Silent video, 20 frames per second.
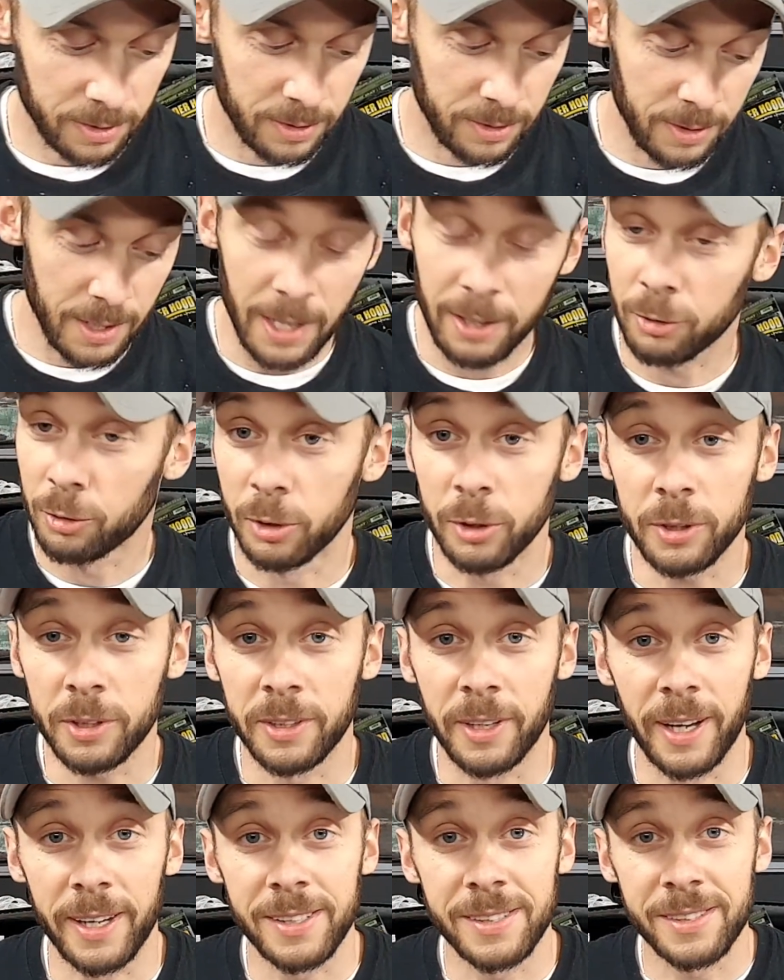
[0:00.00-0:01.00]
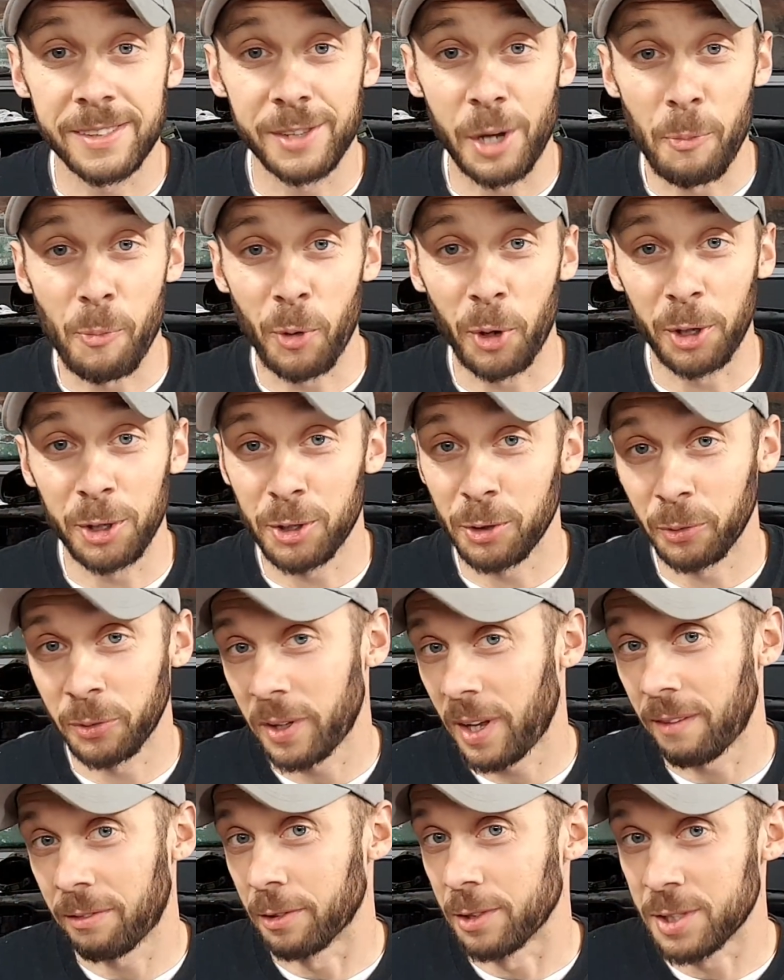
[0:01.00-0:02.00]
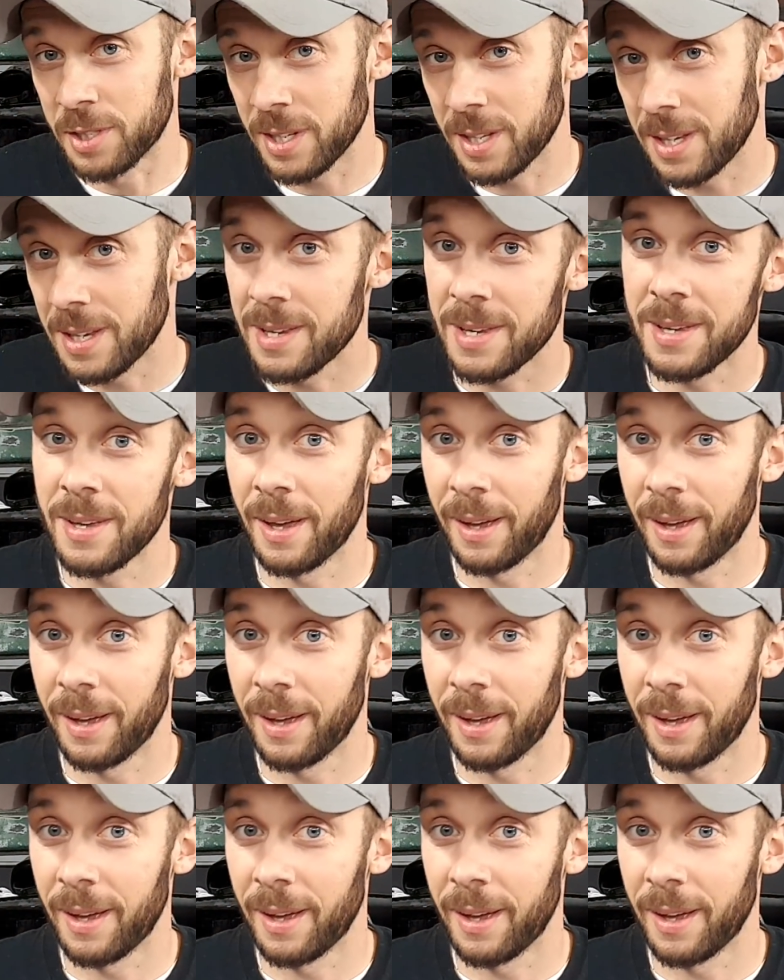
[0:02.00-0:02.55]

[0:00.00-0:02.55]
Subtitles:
that'll look nice somewhere you'll never see.